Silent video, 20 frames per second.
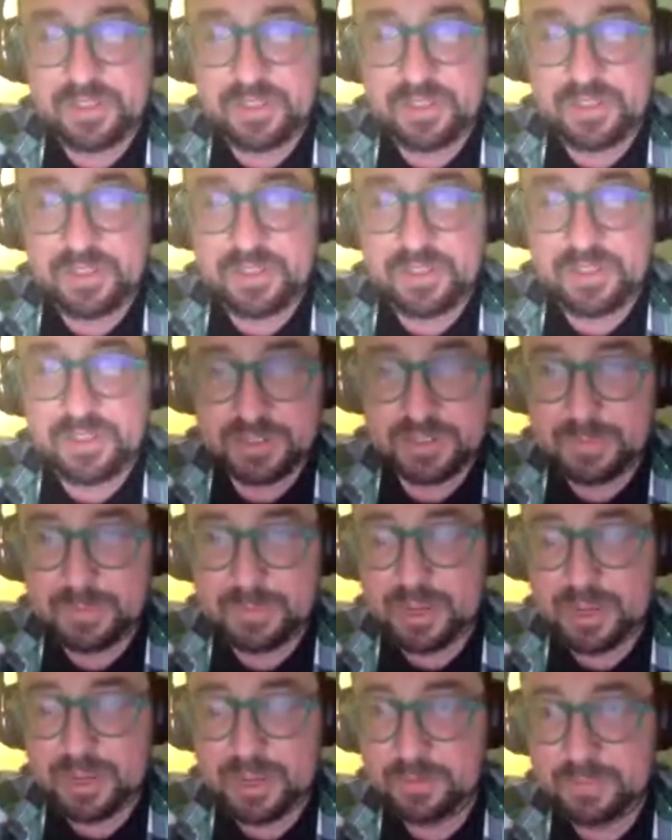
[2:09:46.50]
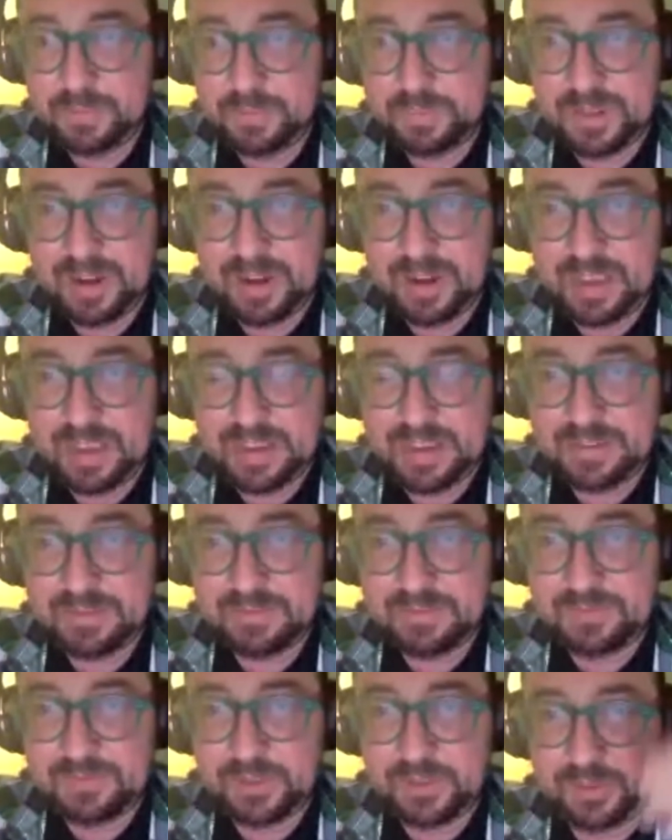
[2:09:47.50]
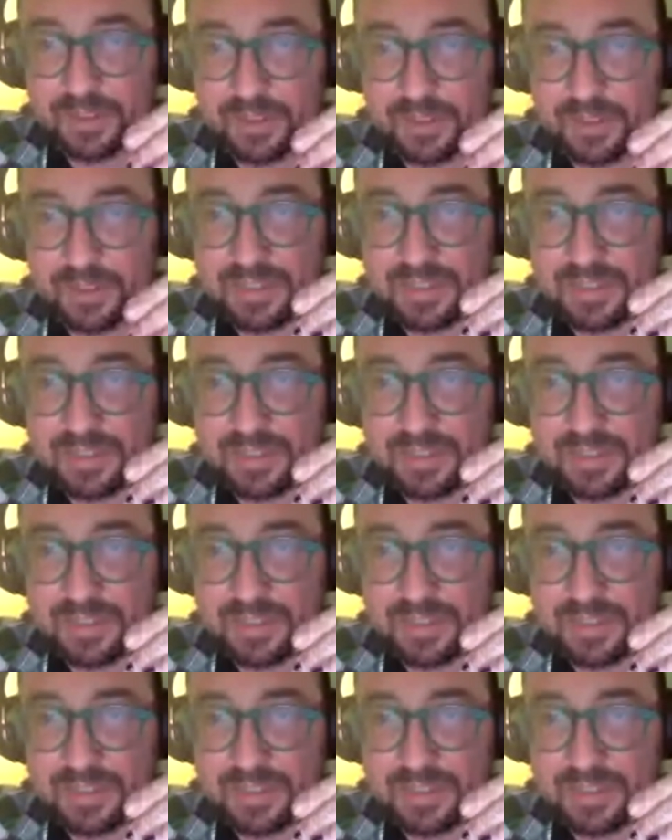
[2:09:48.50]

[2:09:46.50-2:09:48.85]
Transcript: things up on my own, but I feel like